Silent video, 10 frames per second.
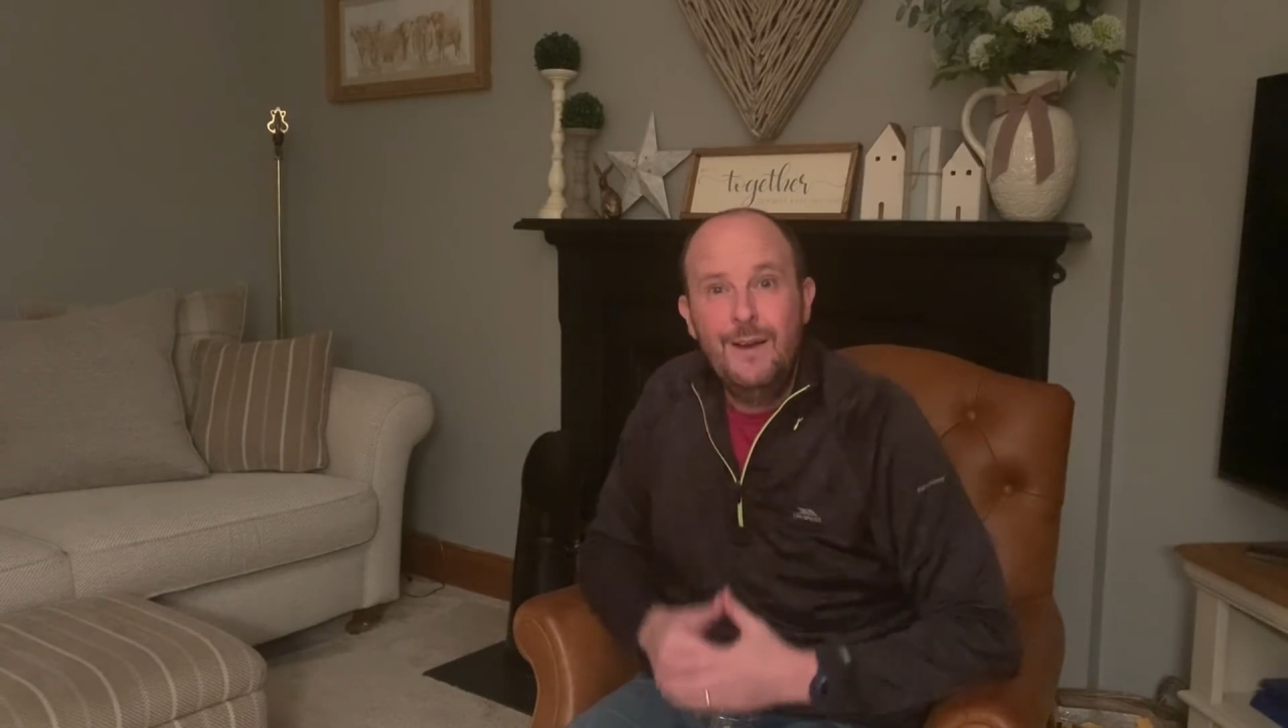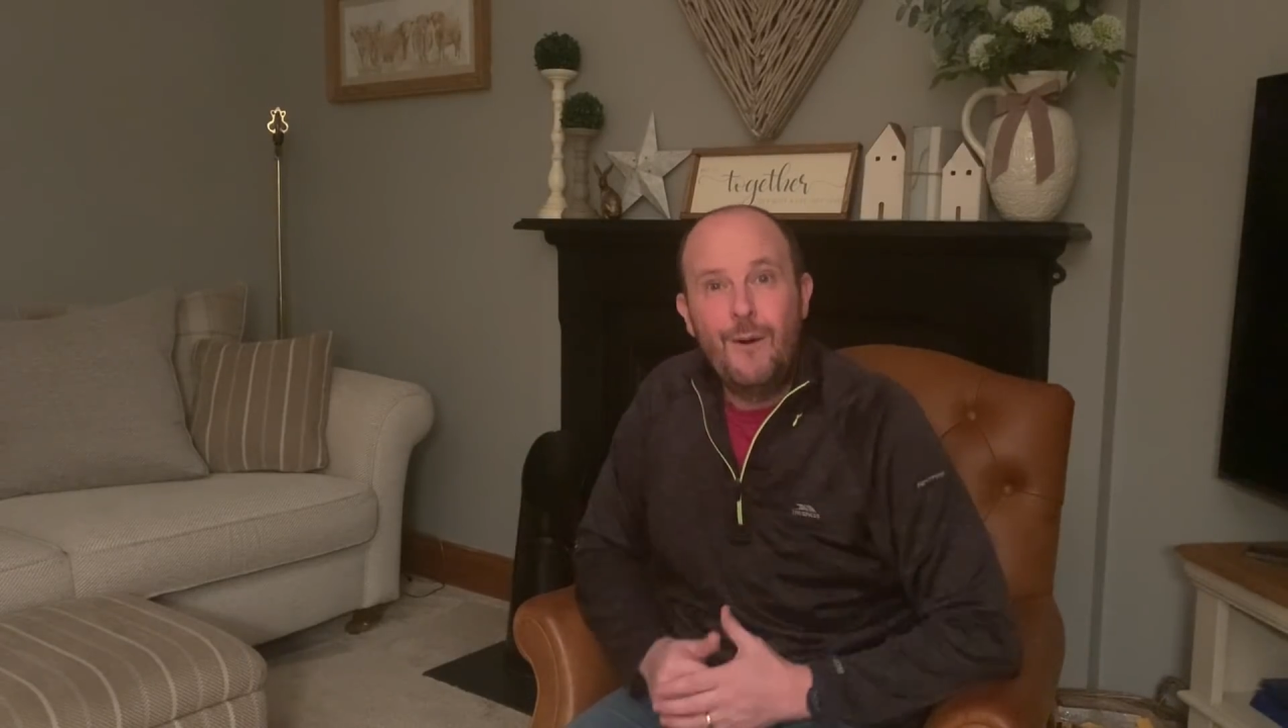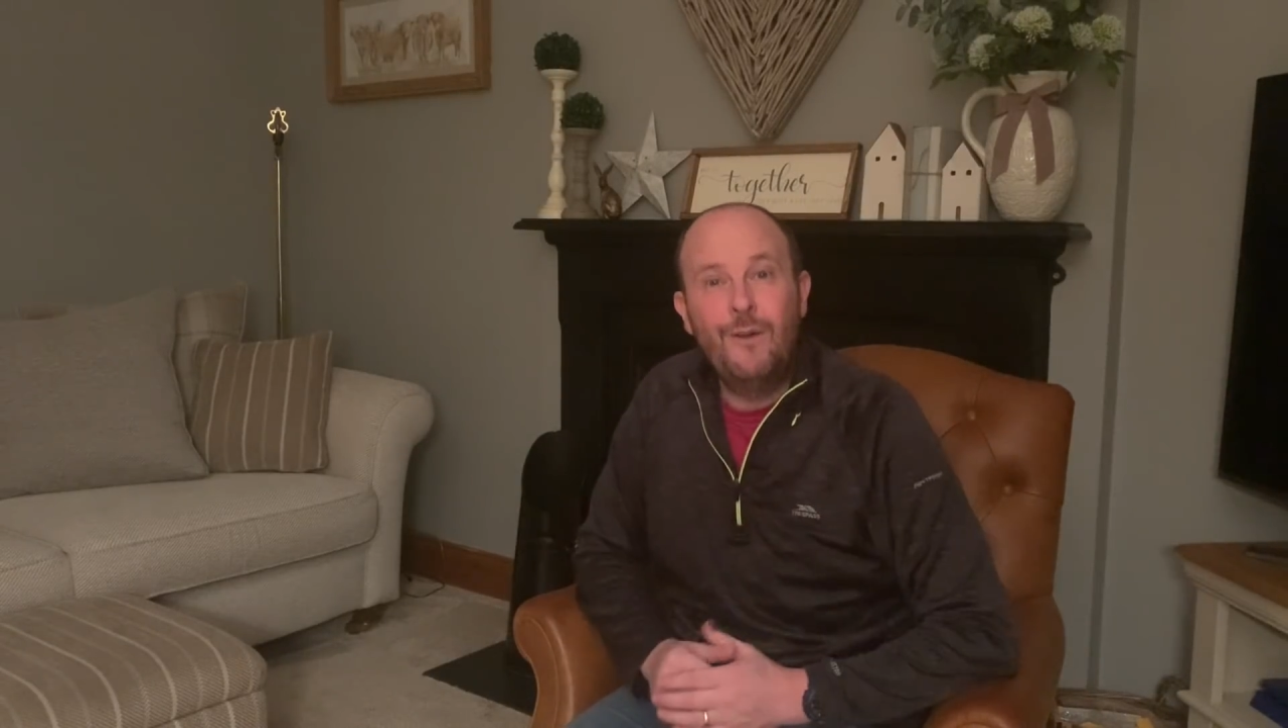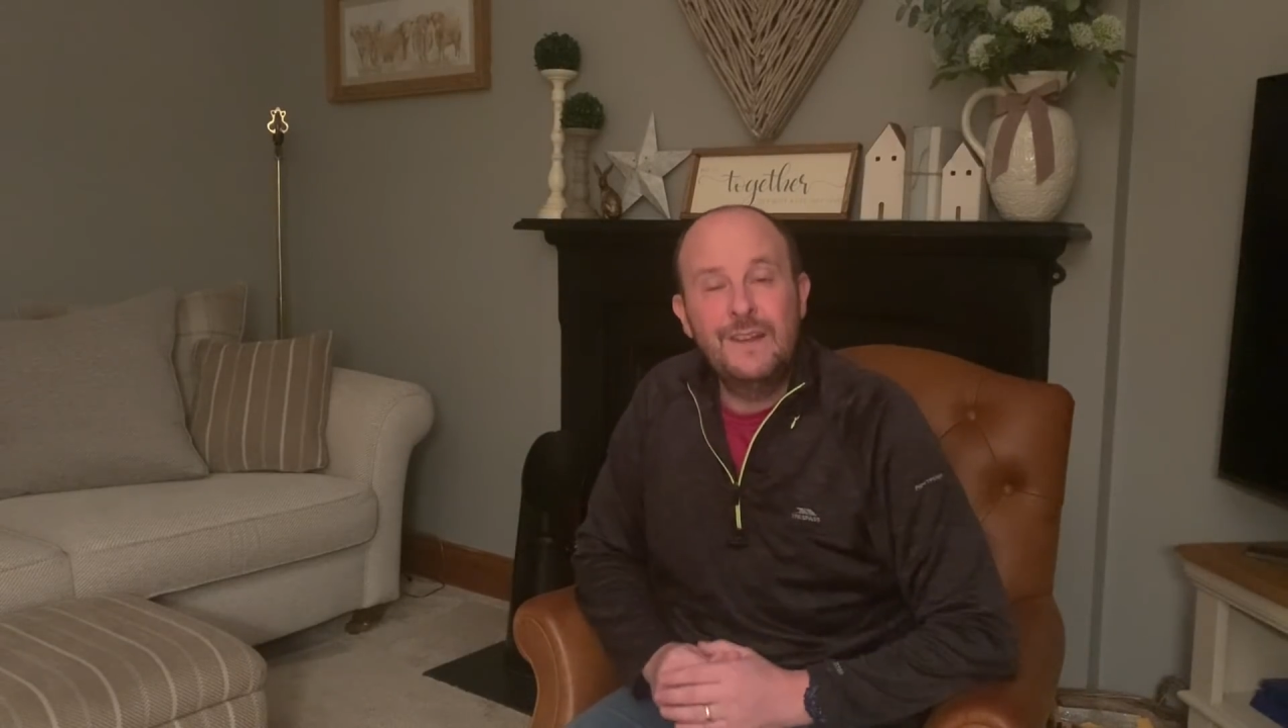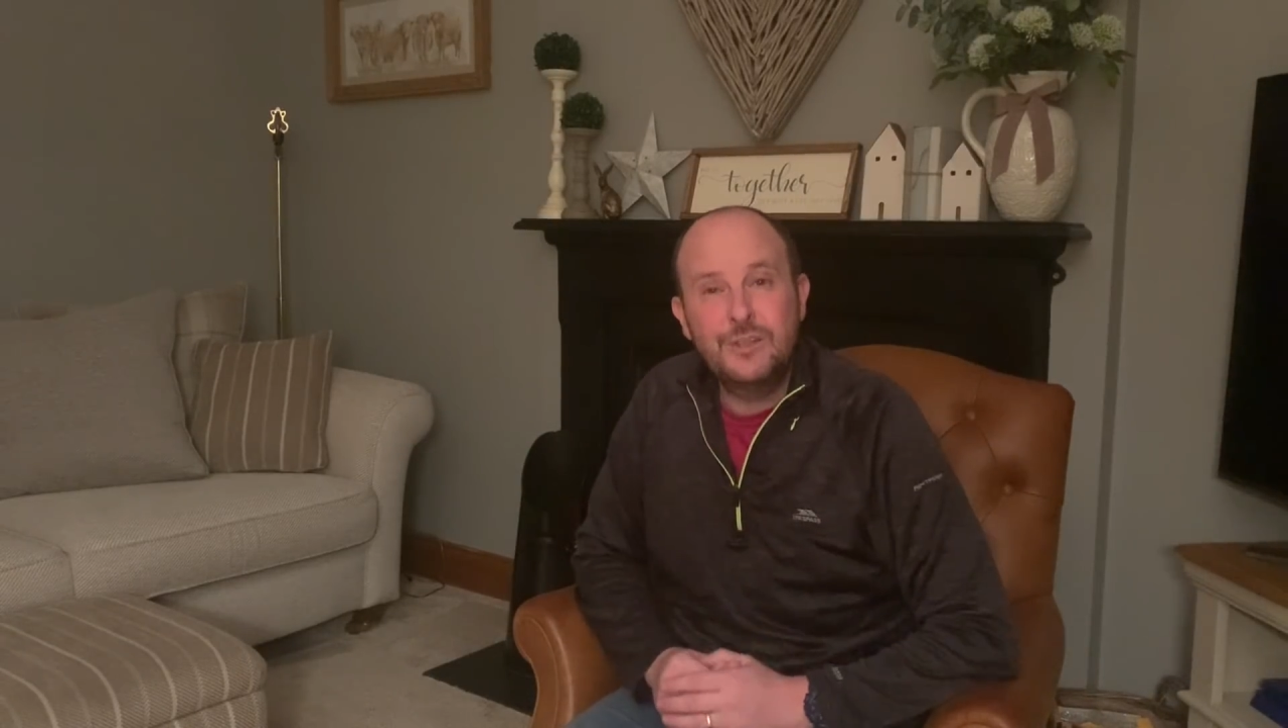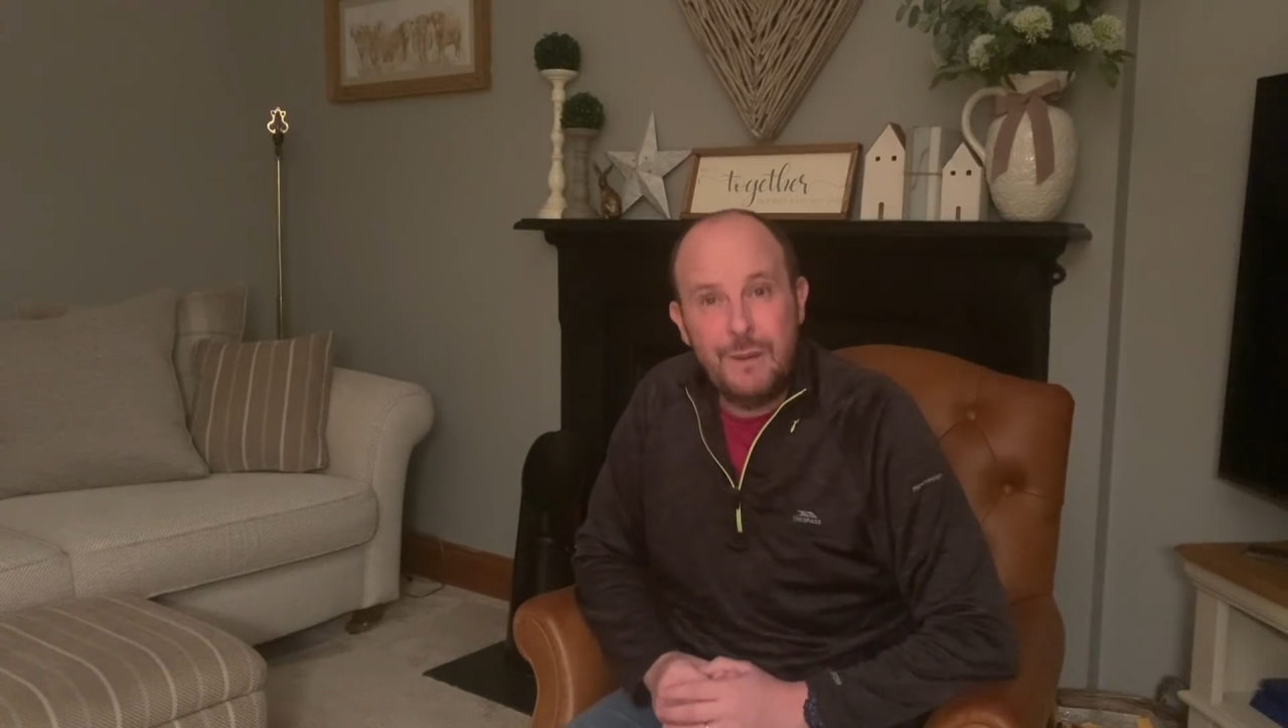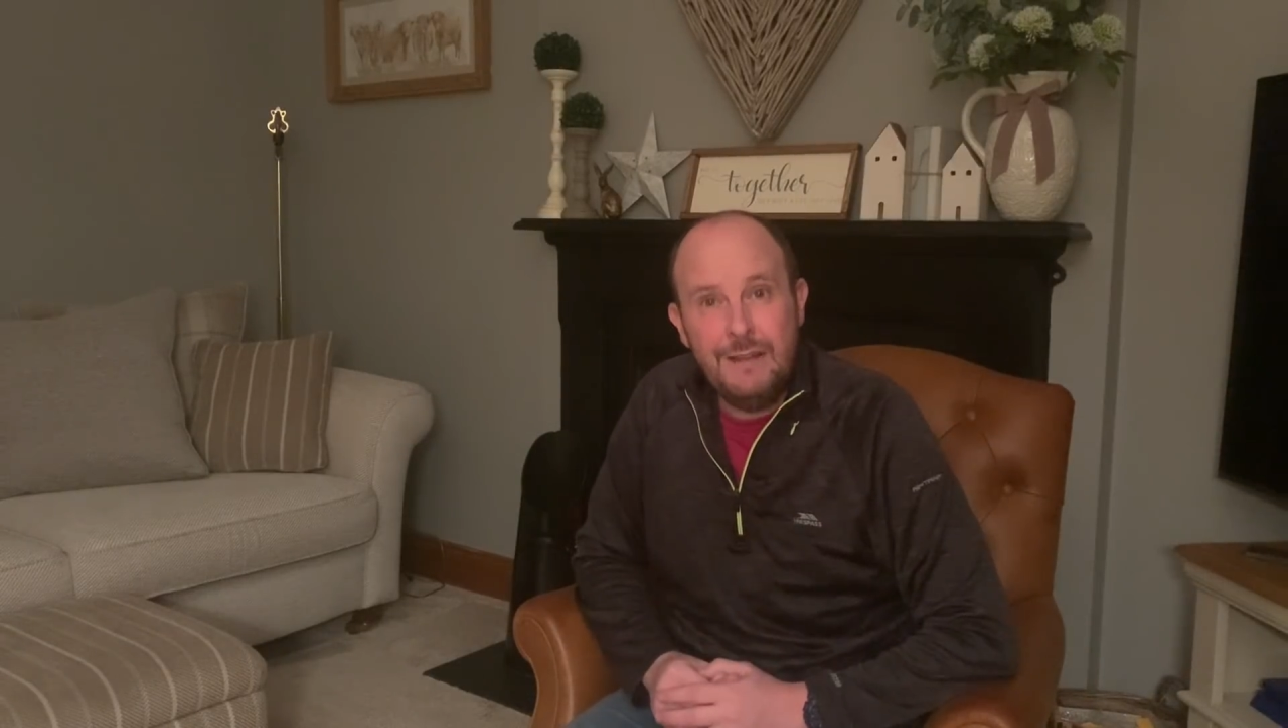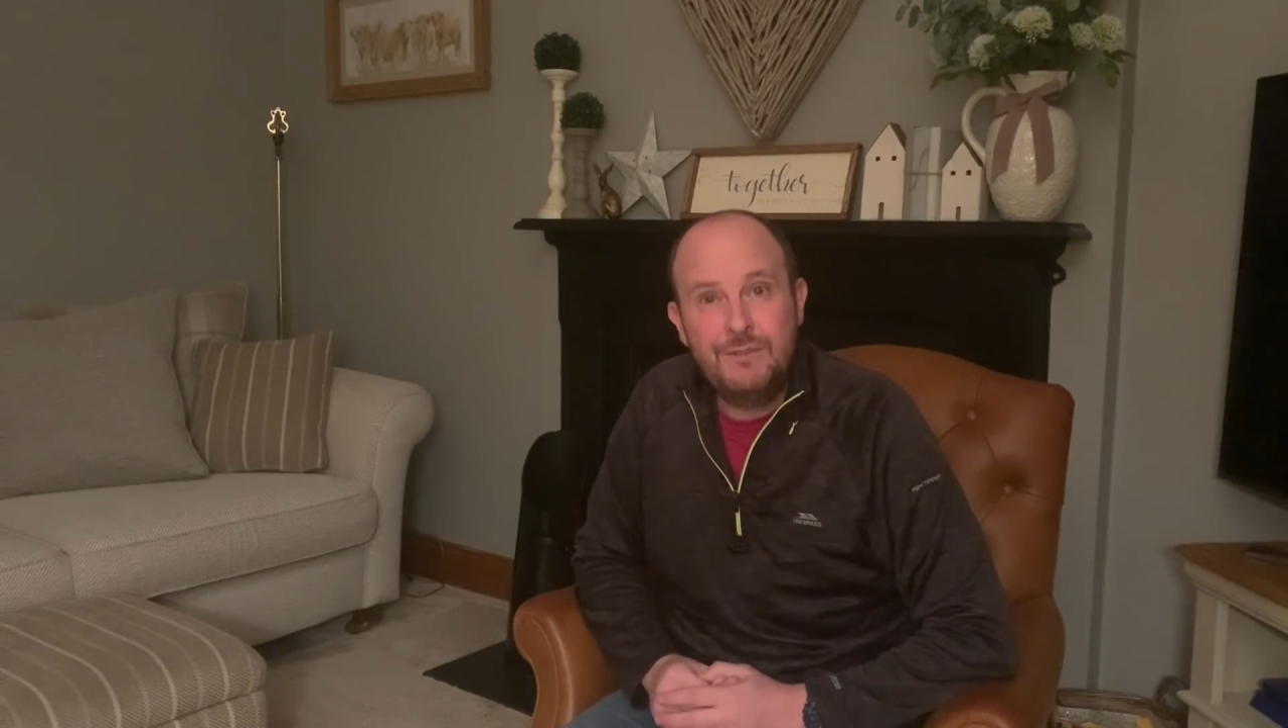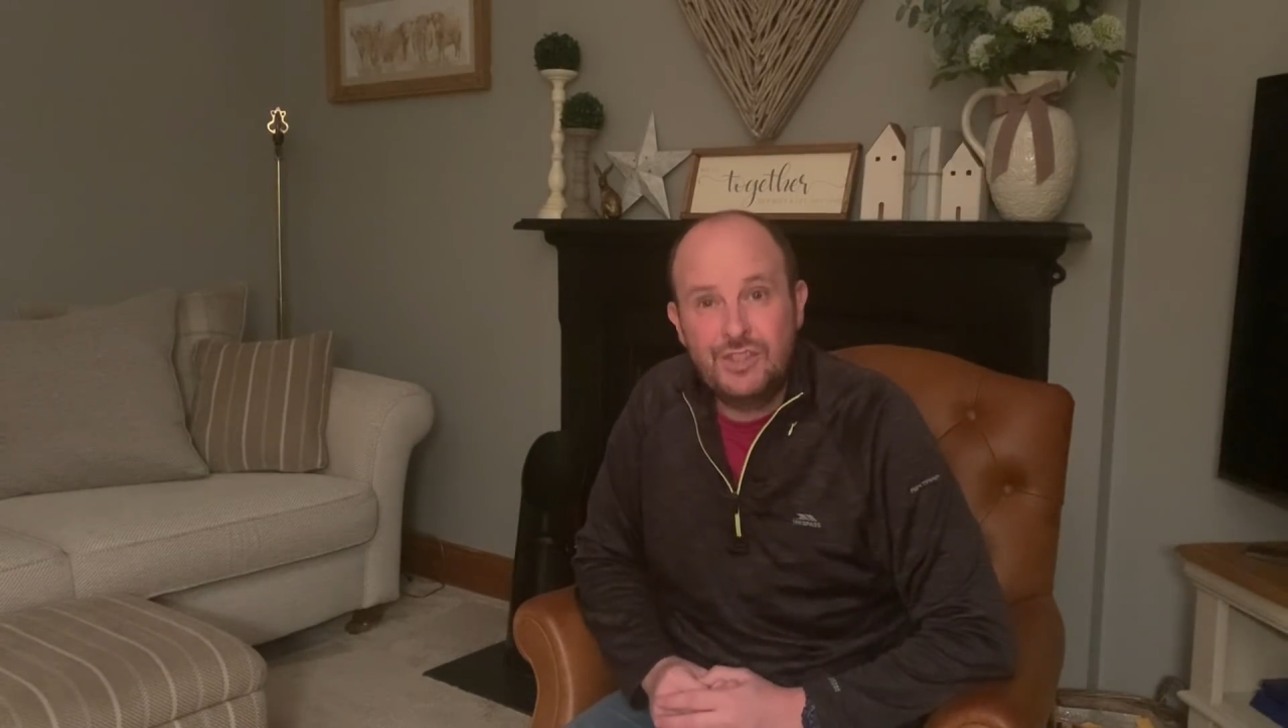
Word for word: on this wee